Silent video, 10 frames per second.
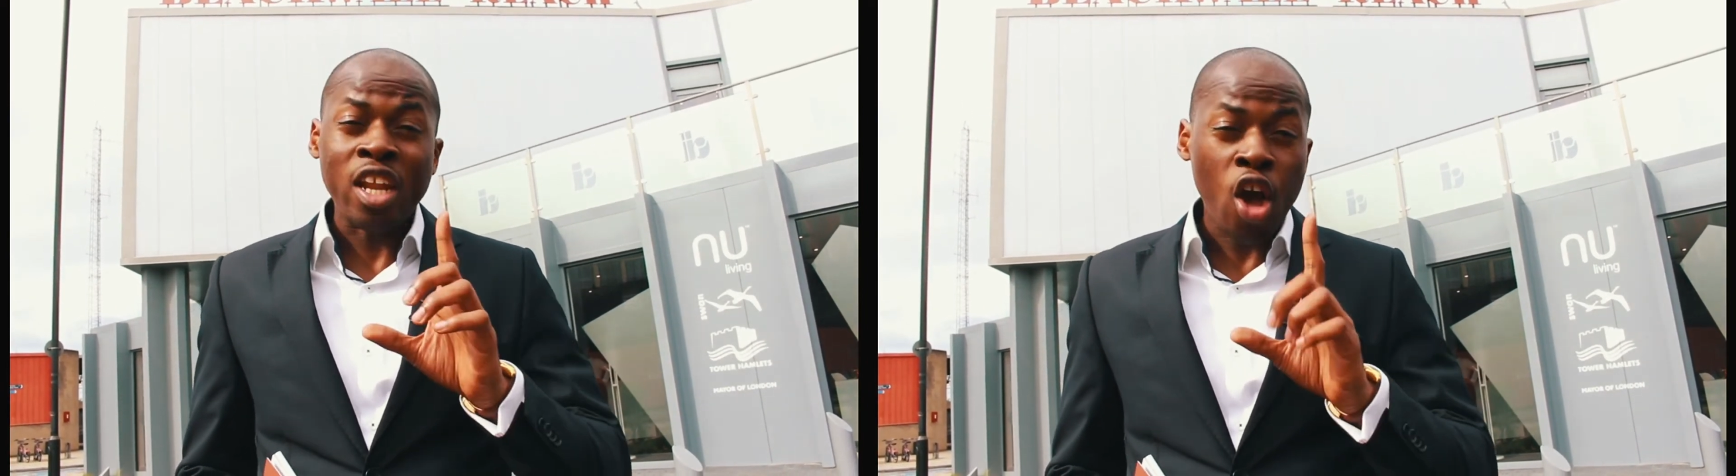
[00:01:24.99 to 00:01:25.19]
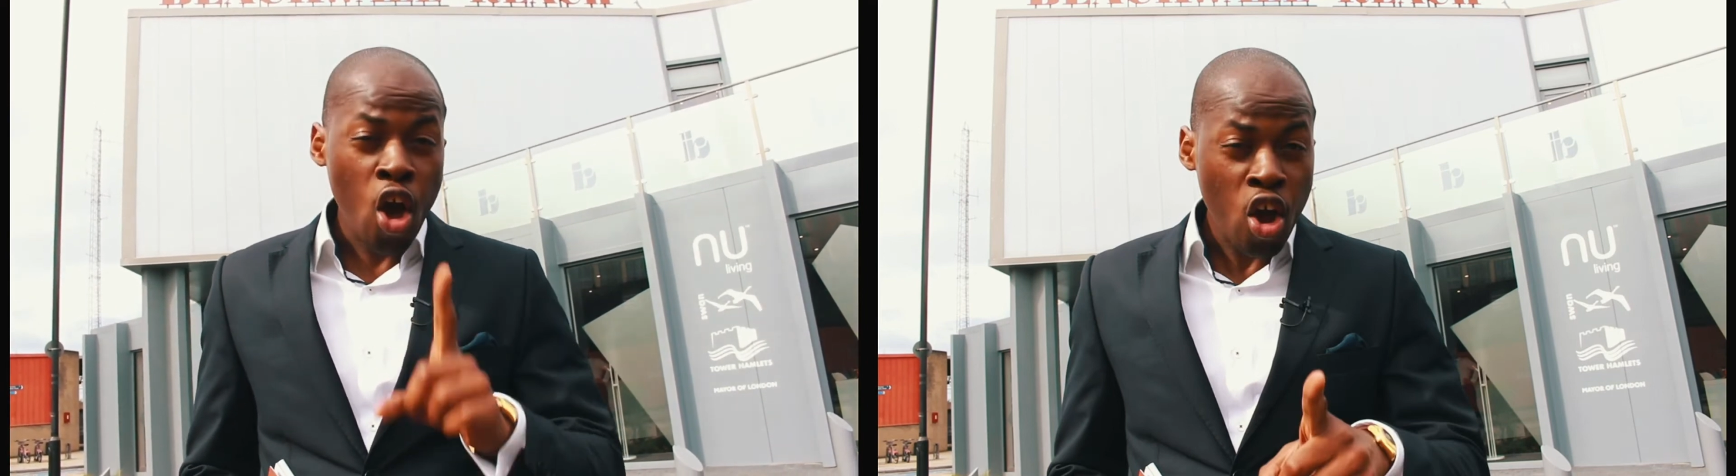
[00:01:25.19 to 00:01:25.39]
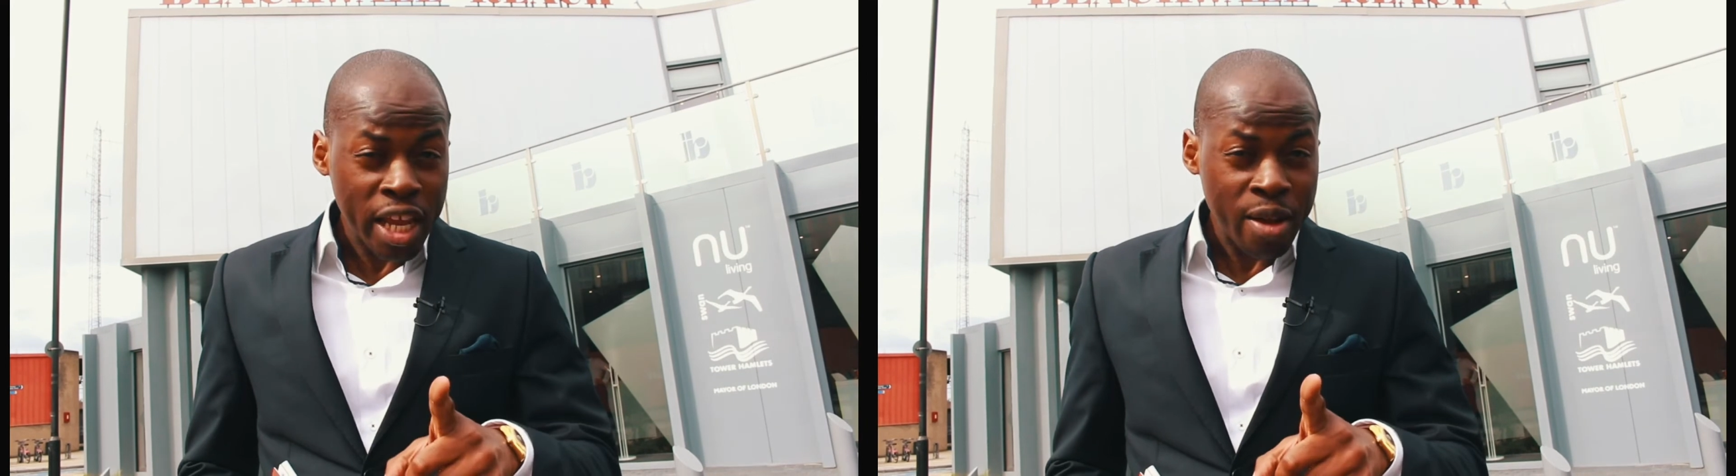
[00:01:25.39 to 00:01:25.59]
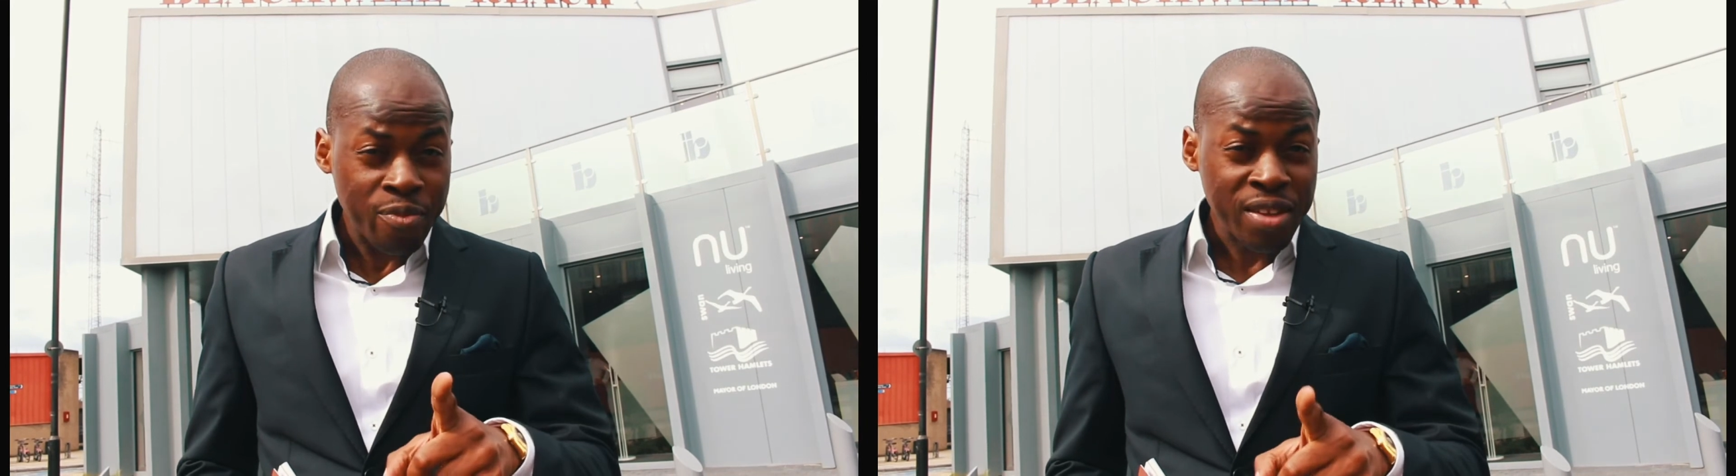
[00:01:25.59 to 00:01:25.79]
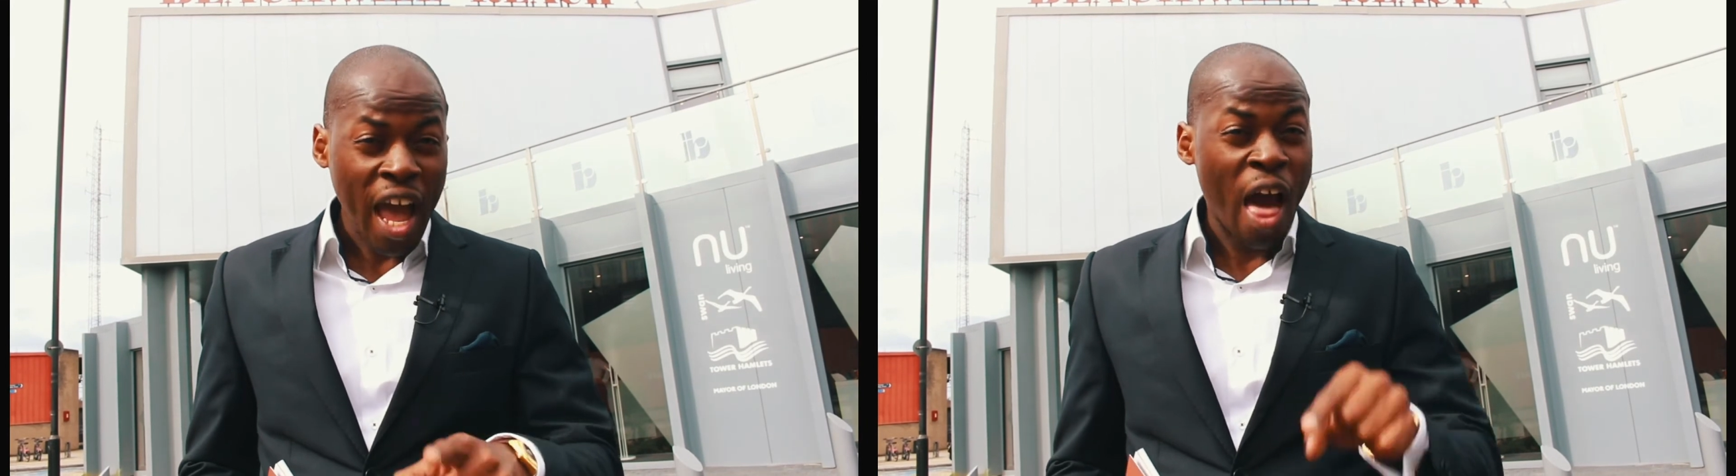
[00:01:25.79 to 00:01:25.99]
early
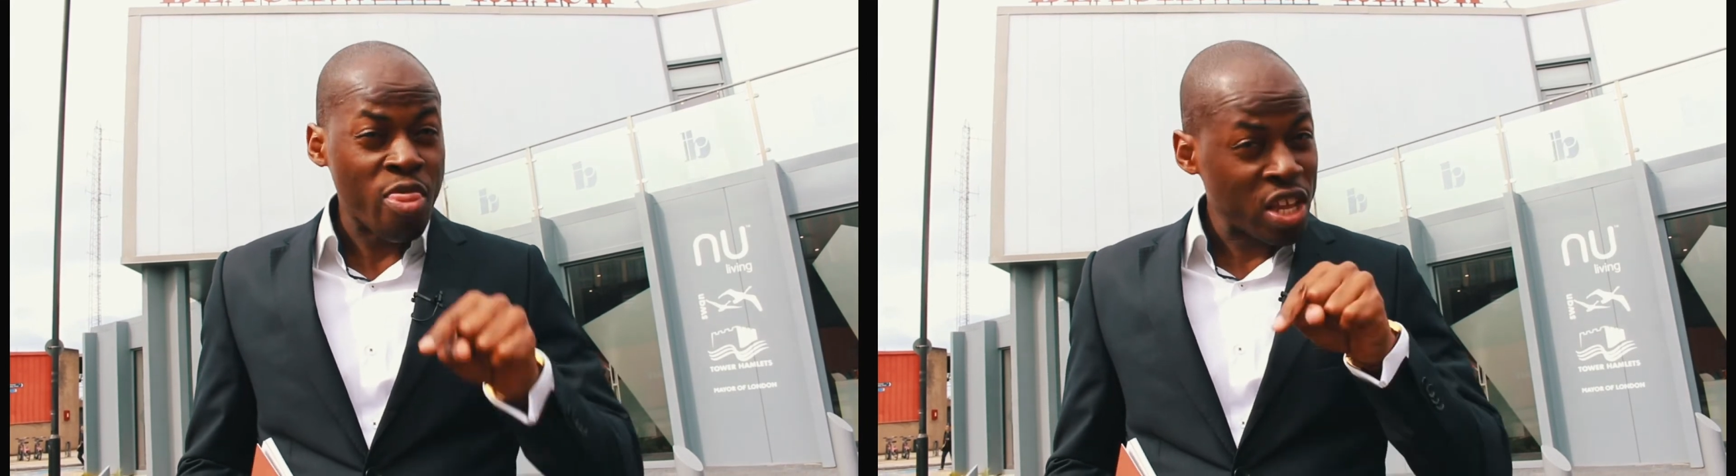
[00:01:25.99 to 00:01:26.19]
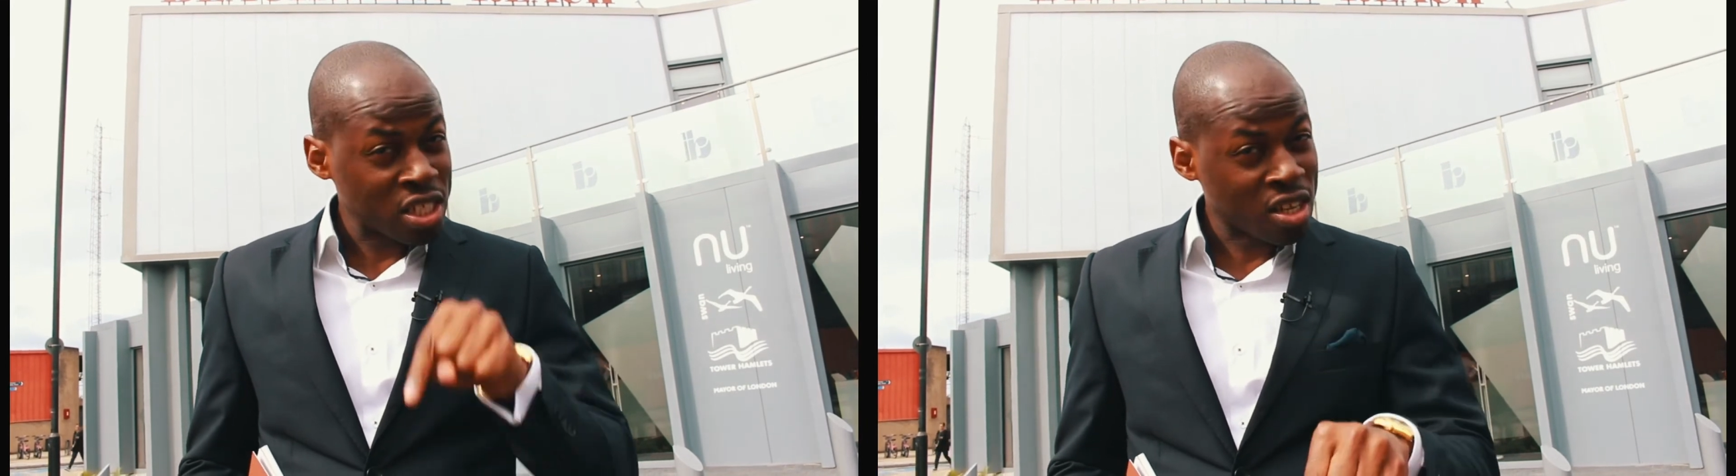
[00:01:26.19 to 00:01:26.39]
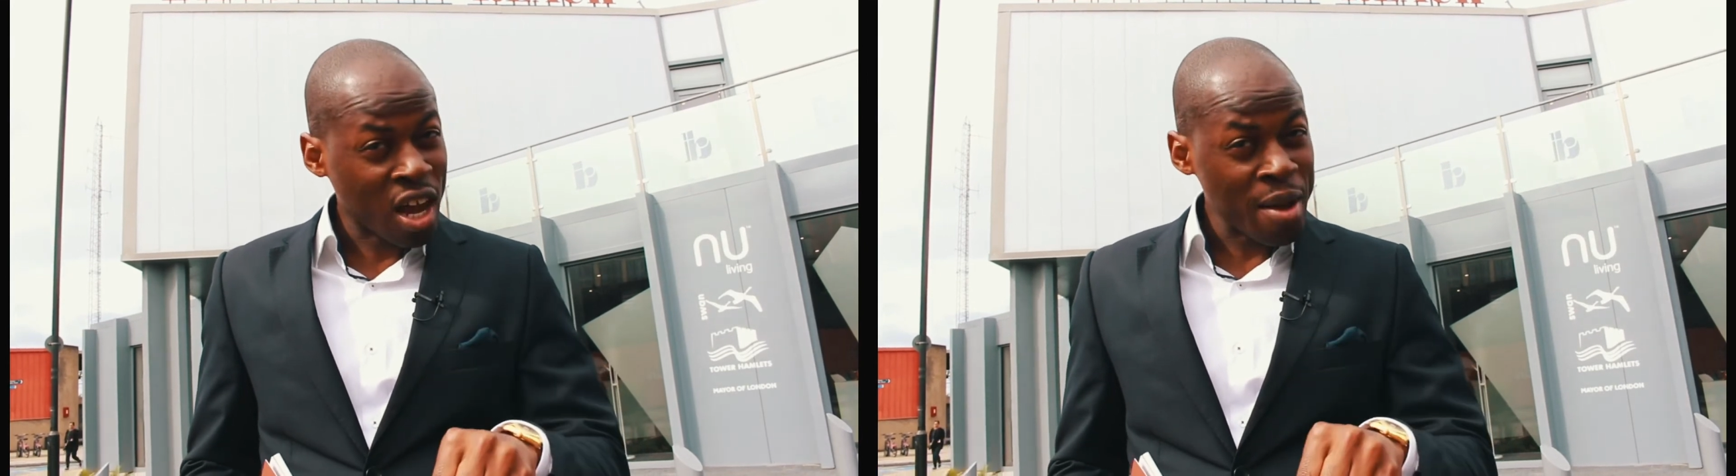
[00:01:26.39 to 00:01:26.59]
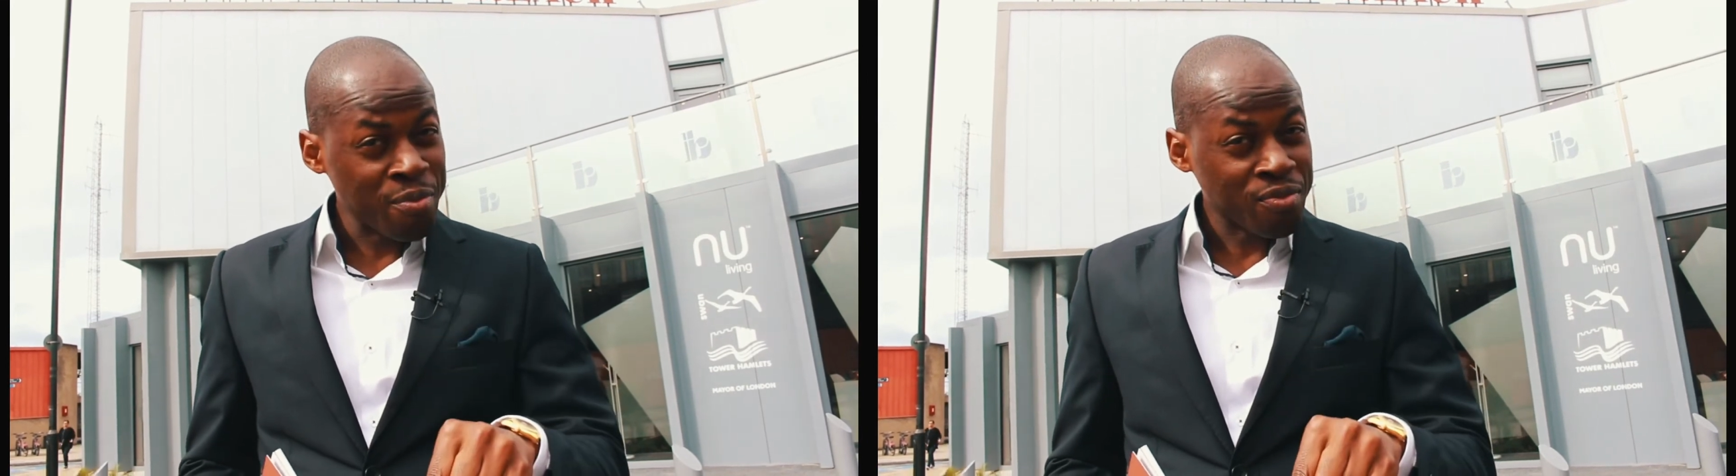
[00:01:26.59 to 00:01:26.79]
at this time,